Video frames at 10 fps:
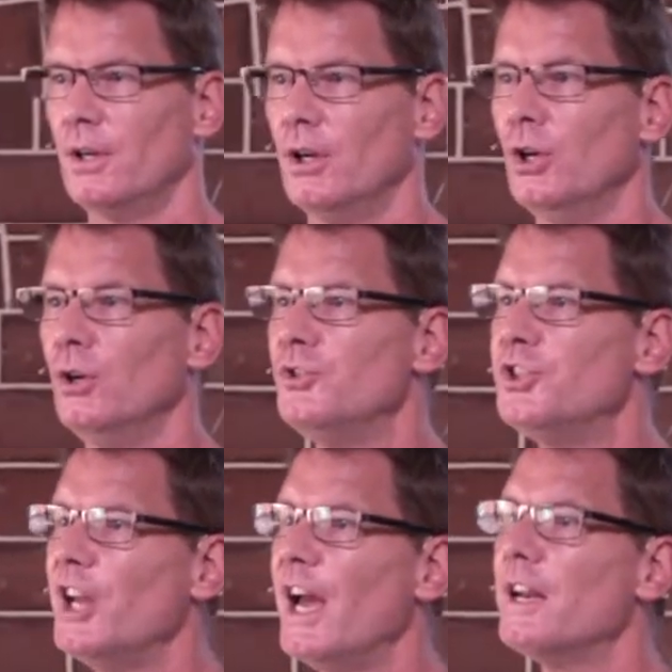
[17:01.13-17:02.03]
who
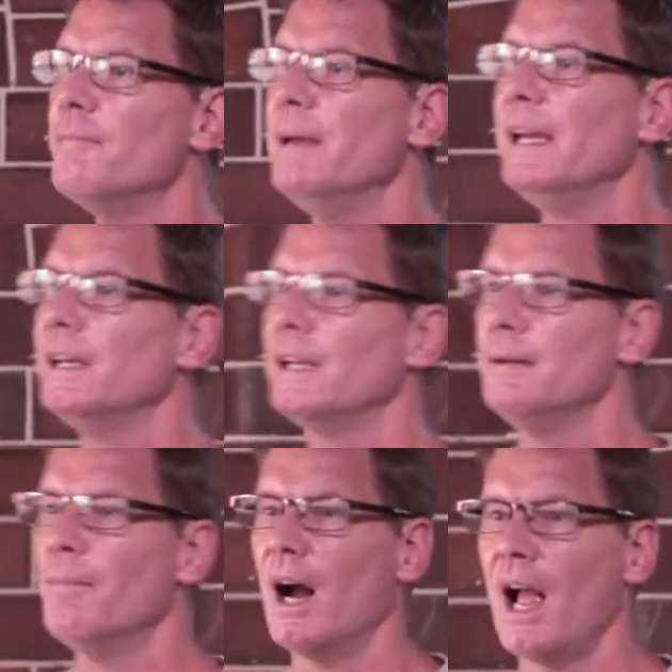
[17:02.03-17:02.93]
shared a meal in
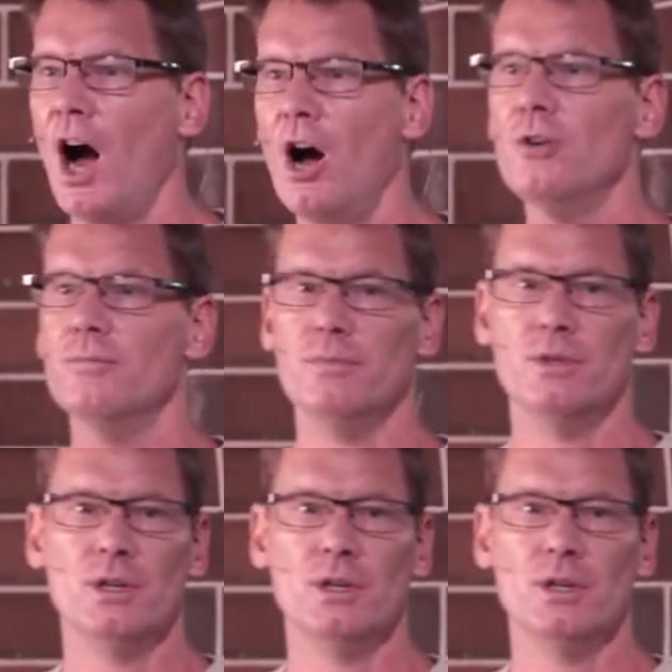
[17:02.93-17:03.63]
my home,